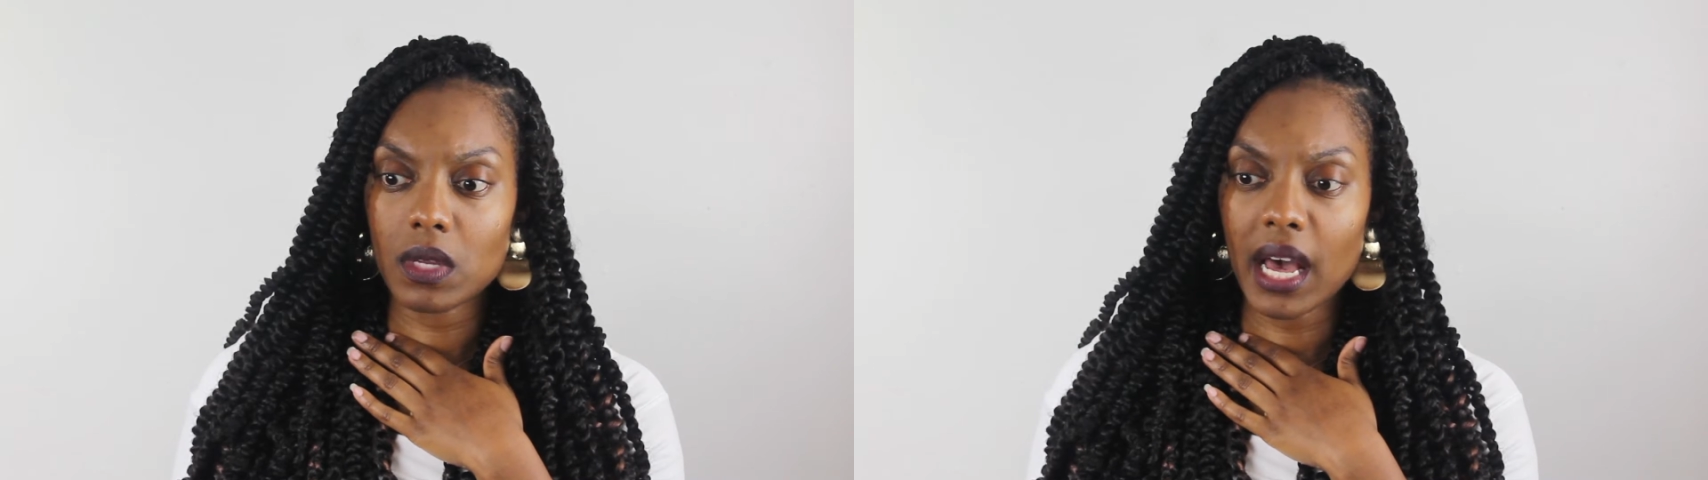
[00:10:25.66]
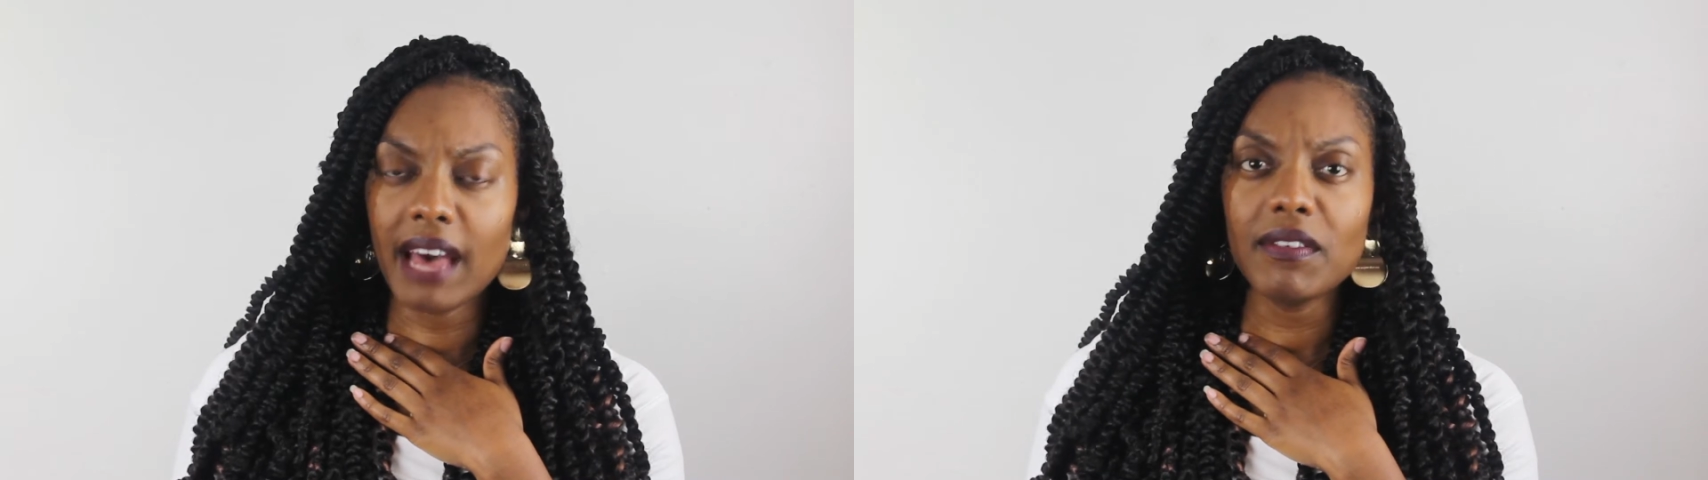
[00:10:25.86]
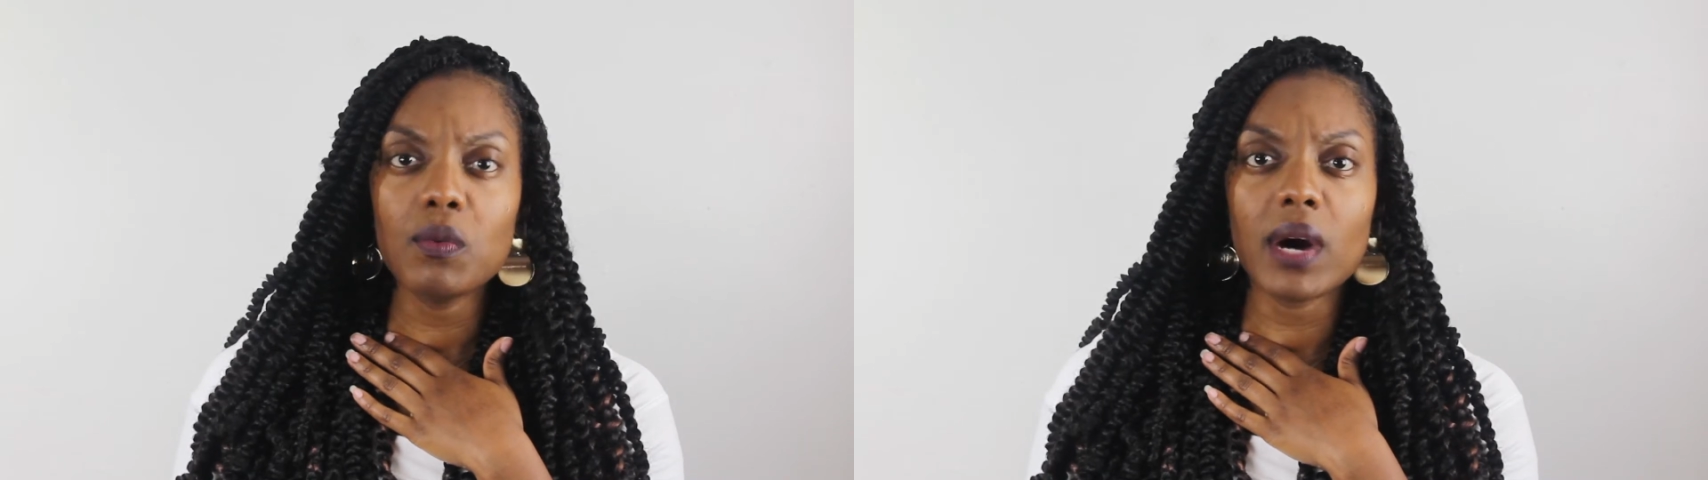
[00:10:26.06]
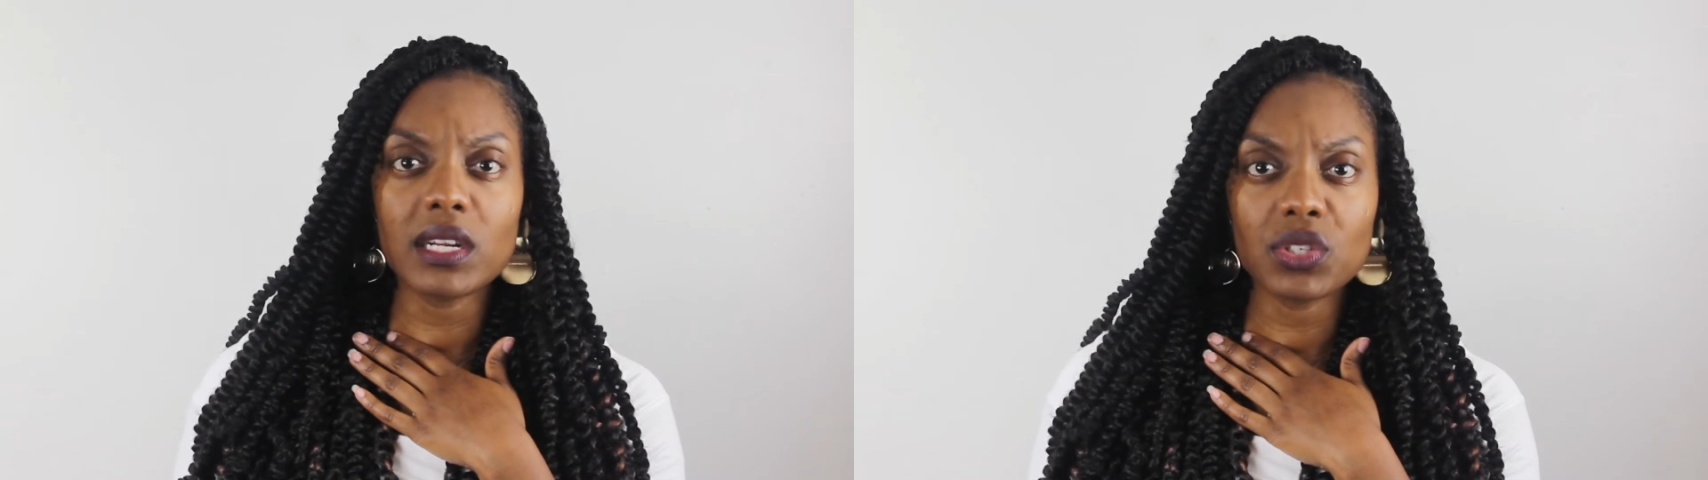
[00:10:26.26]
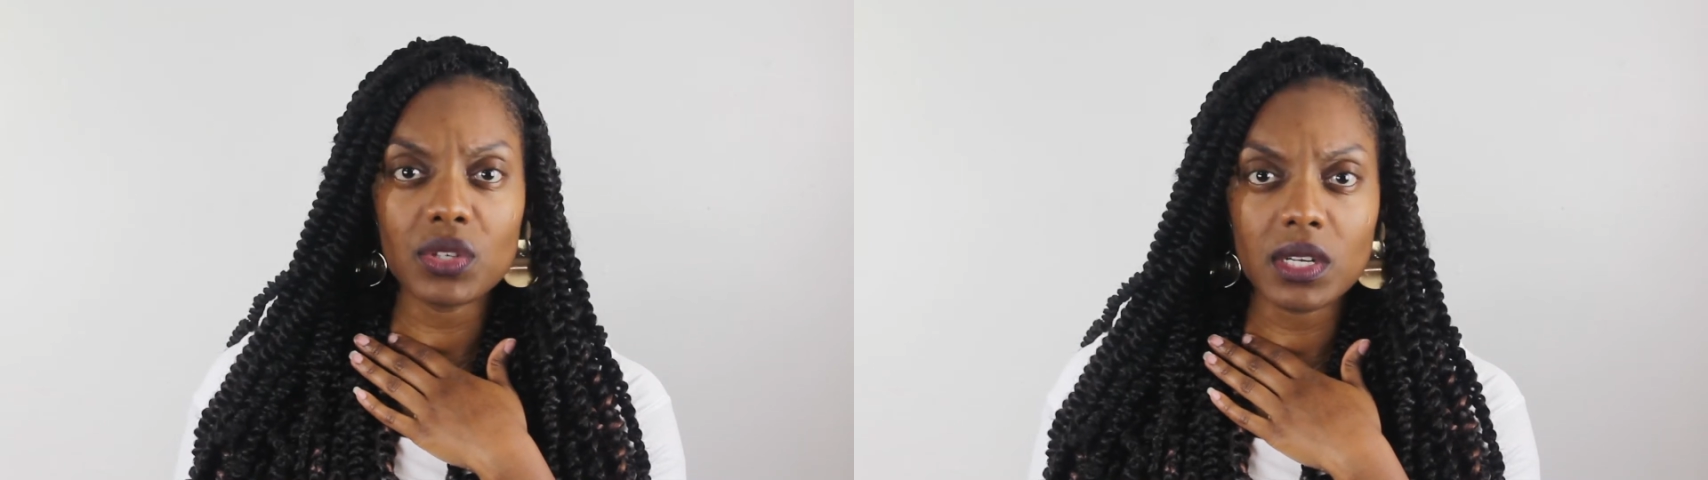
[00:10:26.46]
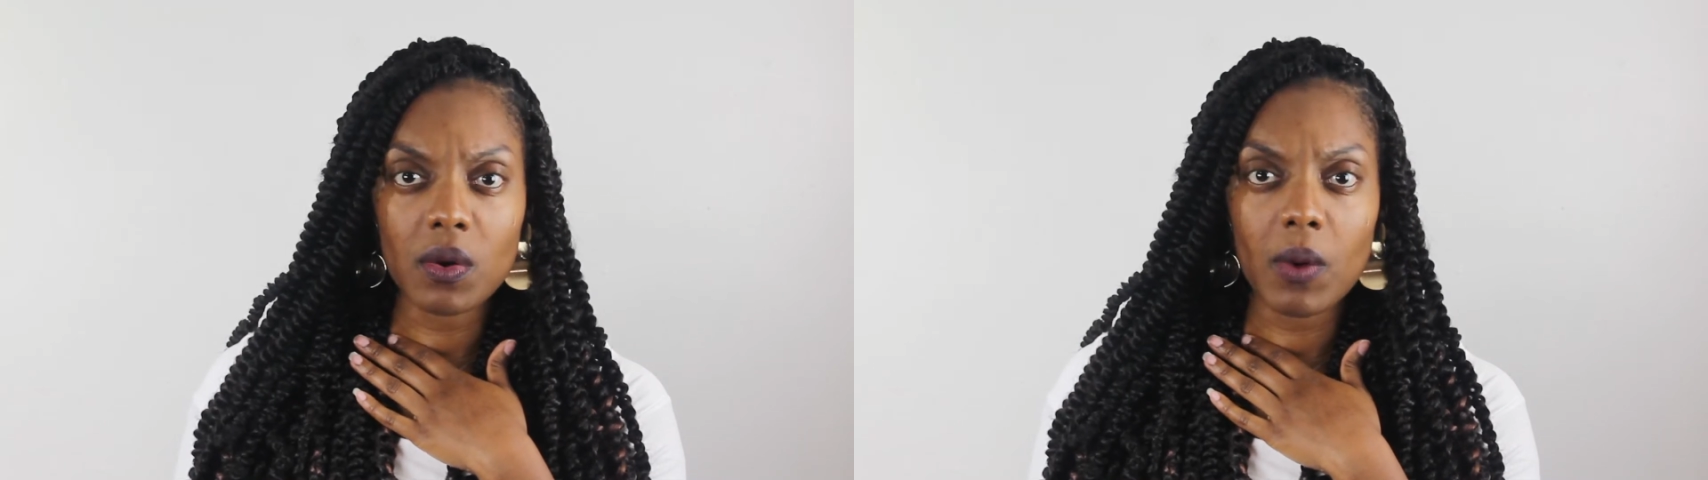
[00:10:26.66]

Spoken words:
I haven't watched her in a